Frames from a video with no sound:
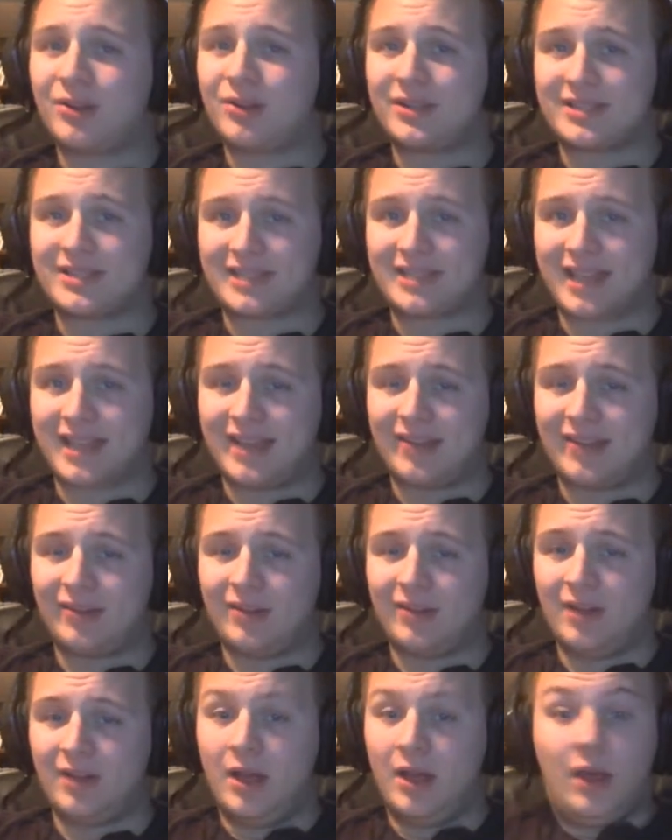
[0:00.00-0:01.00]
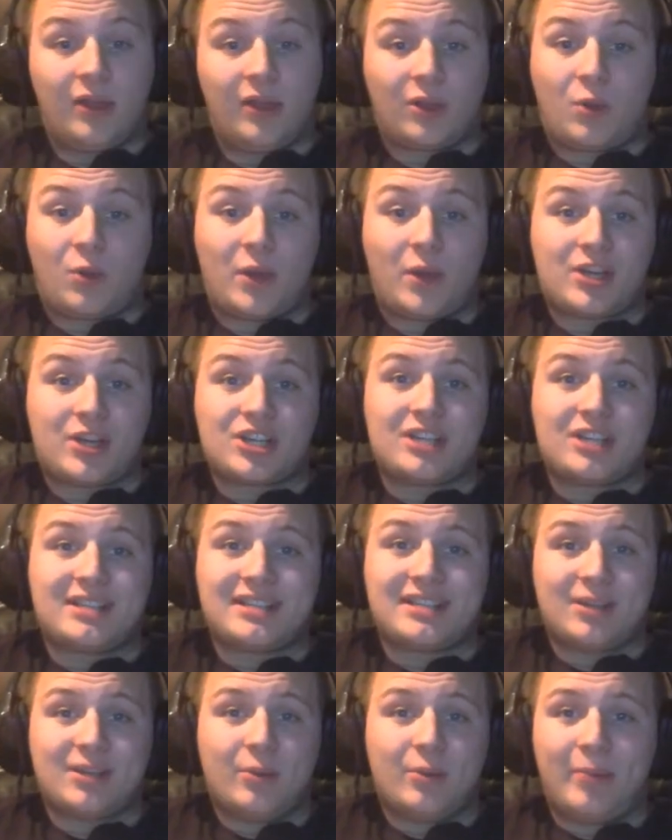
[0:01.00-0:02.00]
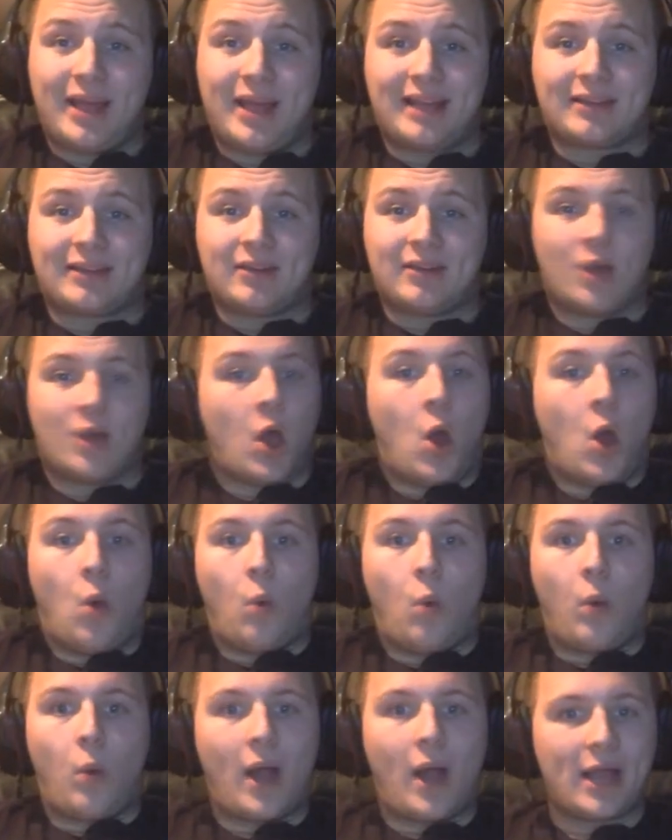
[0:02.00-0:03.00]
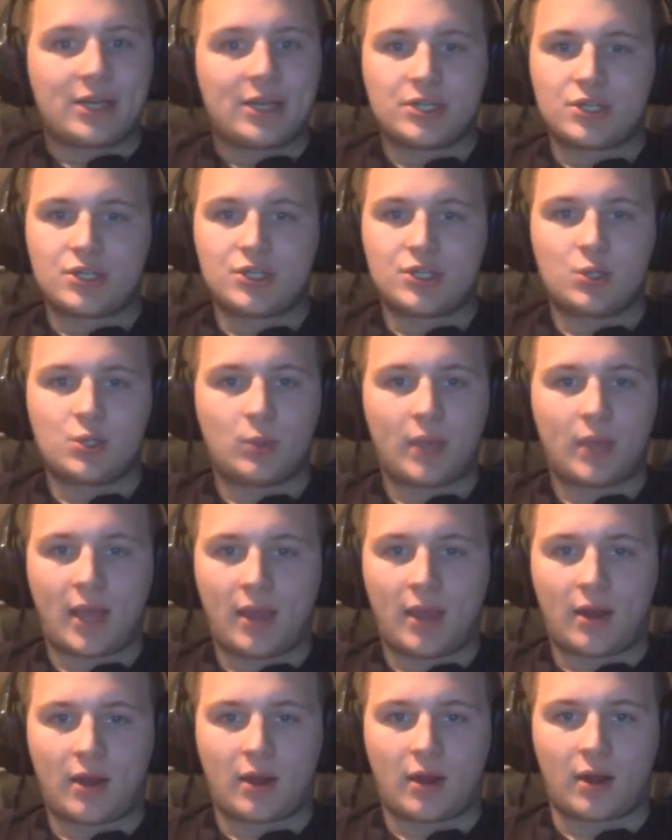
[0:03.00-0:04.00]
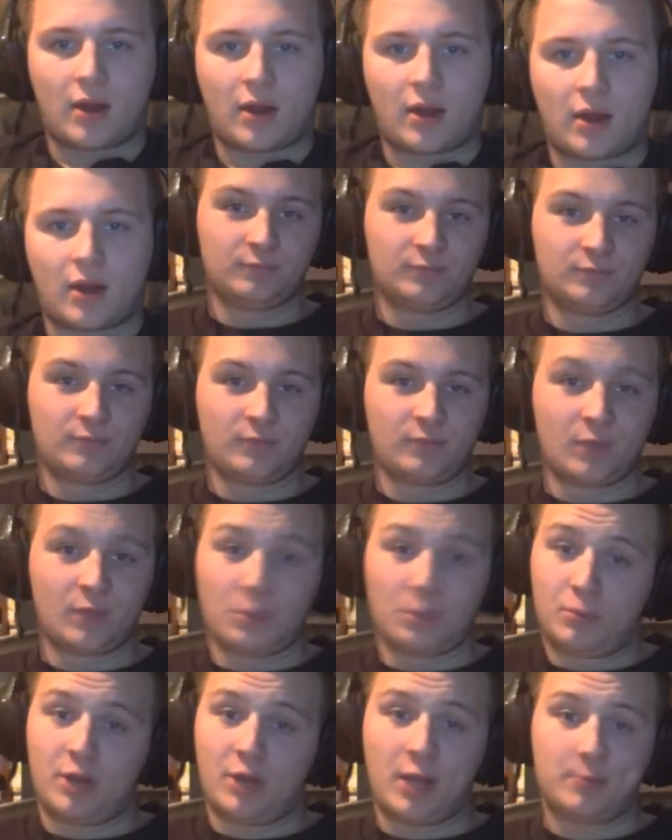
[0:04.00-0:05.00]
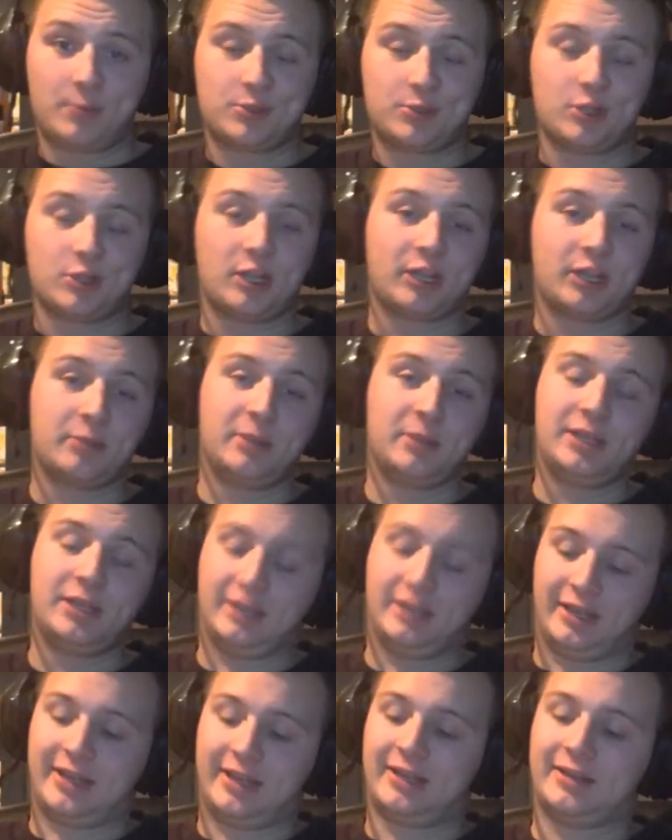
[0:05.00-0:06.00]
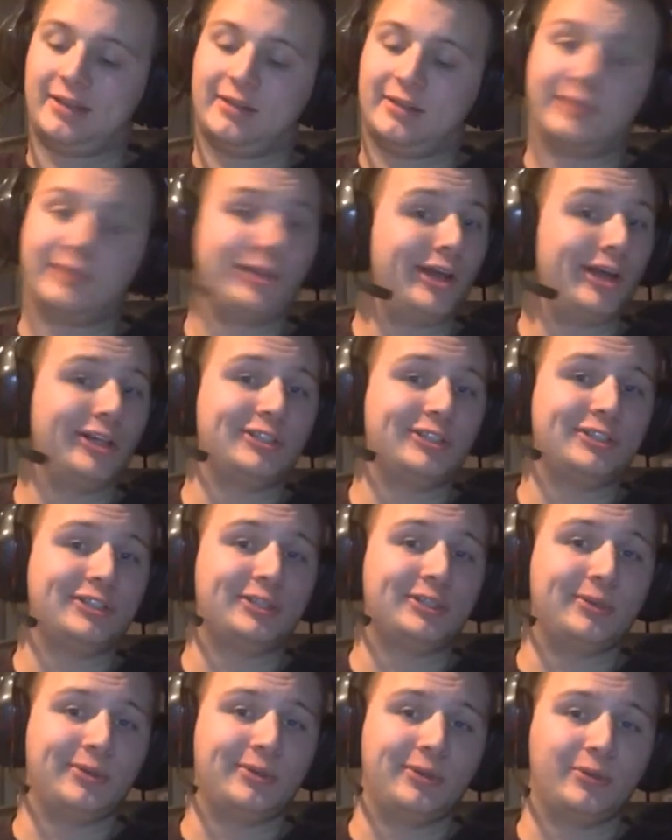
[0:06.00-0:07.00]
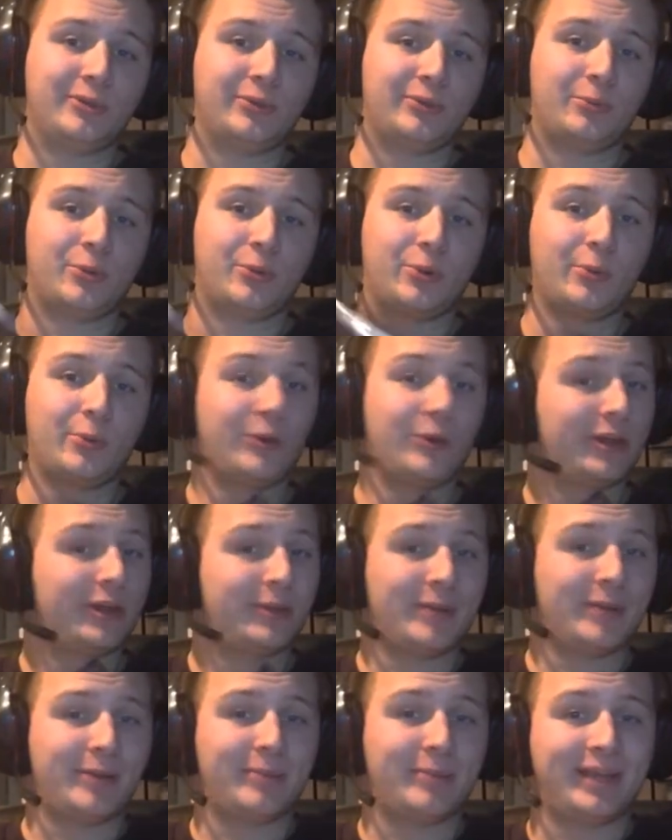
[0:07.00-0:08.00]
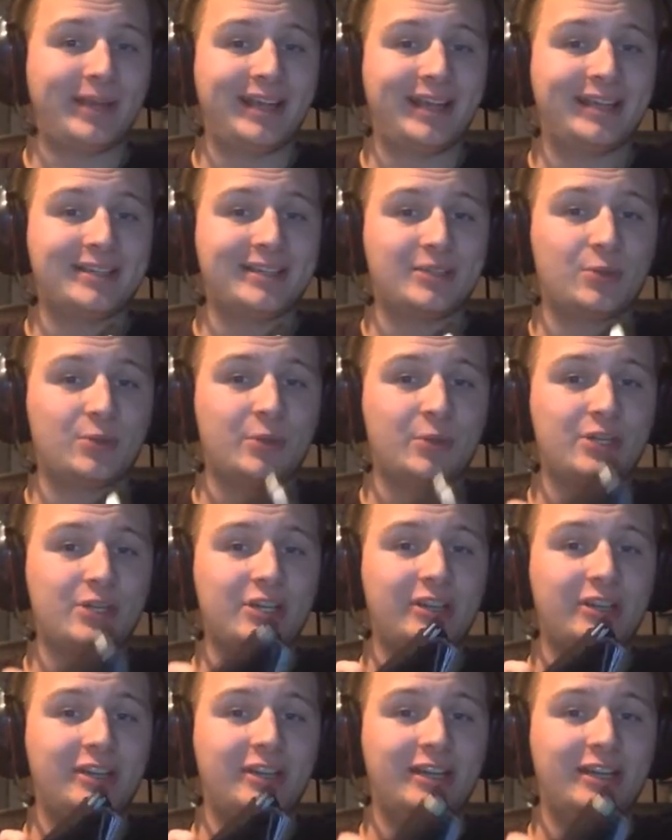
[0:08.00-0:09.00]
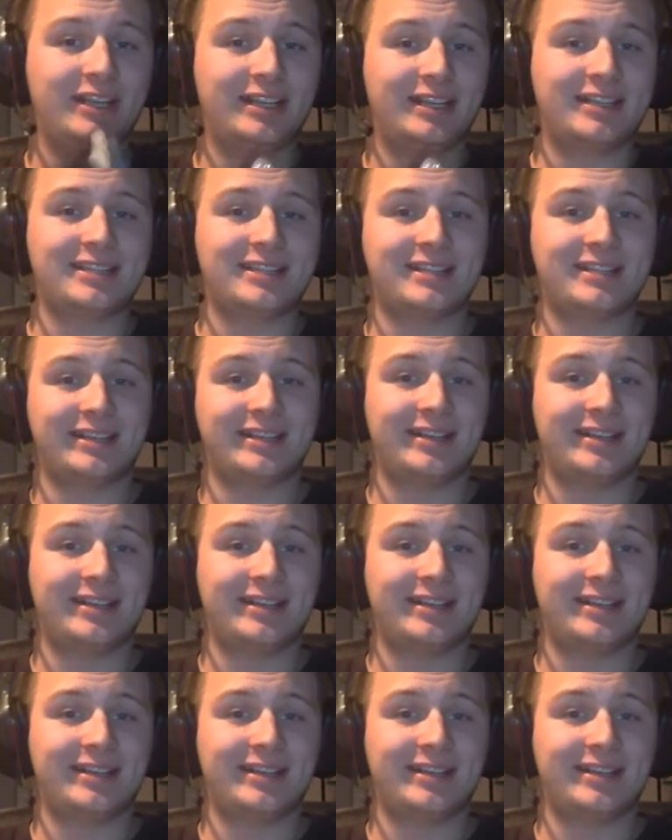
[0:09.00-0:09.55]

in scale, the question is still begged. Why should you care? Perhaps you're like me, a college student who's more worried about paying his tuition than he is